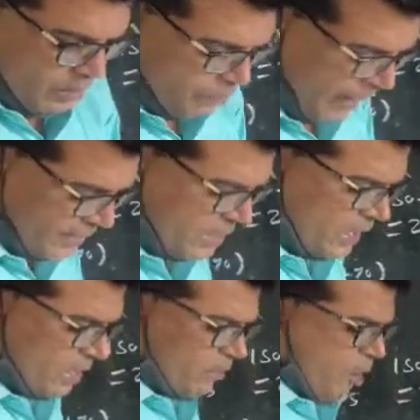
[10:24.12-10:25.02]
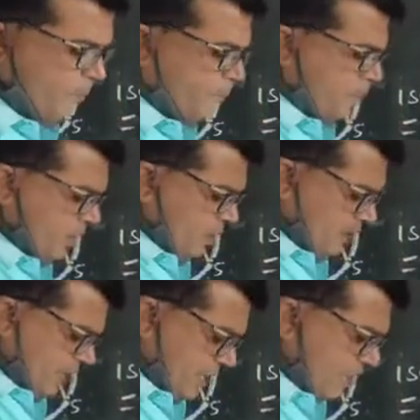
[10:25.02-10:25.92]
by theorem of
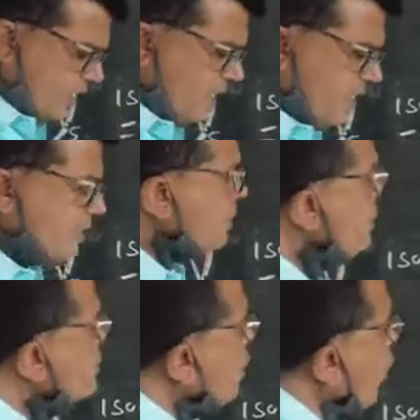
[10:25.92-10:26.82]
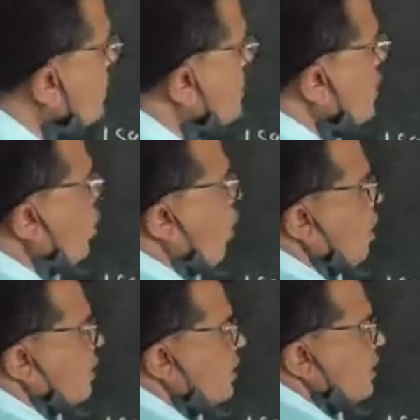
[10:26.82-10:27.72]
external division of a chord,
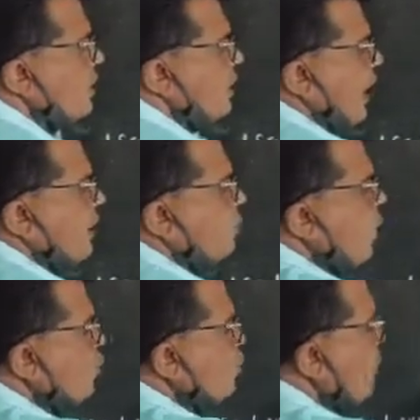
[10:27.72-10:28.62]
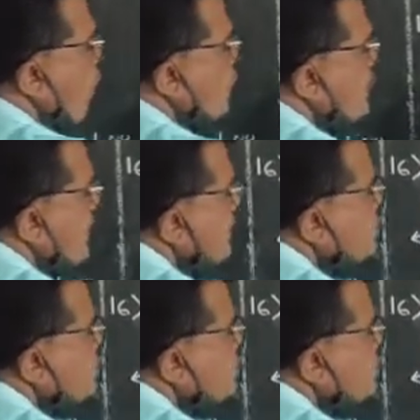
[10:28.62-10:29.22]
and we have to find any